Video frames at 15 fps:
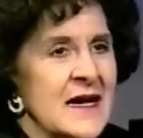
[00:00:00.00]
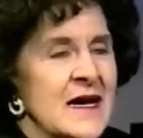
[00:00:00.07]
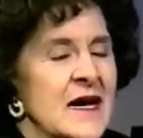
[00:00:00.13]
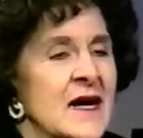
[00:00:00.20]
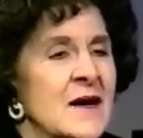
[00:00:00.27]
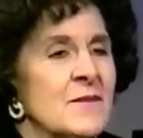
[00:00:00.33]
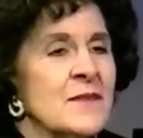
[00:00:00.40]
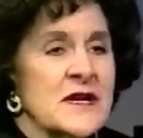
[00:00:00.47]

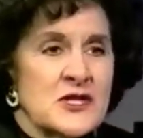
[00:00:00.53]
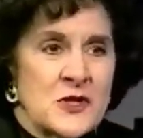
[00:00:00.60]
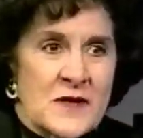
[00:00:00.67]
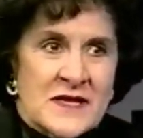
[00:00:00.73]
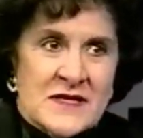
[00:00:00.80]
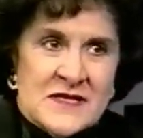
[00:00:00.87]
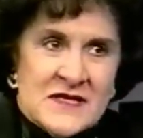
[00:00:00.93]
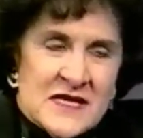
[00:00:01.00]
Sure. Um, but you
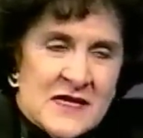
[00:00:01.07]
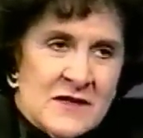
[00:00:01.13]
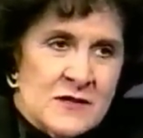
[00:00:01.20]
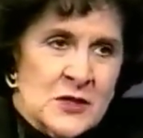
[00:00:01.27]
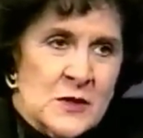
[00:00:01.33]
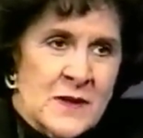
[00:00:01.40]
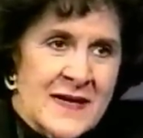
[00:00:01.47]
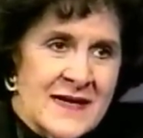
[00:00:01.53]
can still
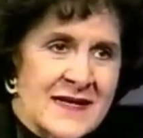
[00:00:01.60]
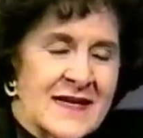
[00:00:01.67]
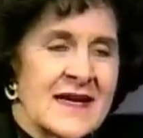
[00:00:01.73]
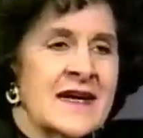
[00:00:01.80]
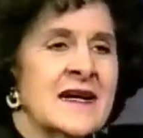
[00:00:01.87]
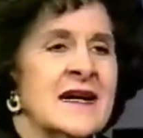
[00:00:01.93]
do it.